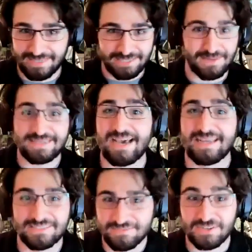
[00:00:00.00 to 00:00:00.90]
Like my
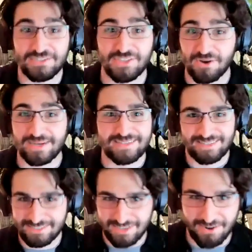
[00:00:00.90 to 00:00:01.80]
dad's very stoic,
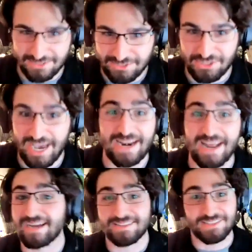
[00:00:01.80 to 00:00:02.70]
doesn't always chat.
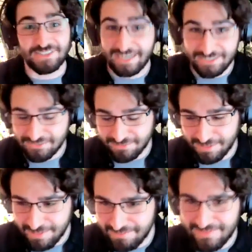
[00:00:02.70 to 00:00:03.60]
I got the chatty gene
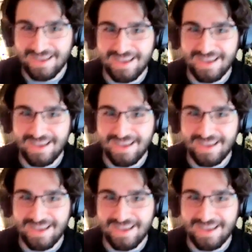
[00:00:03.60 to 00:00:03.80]
from my mom.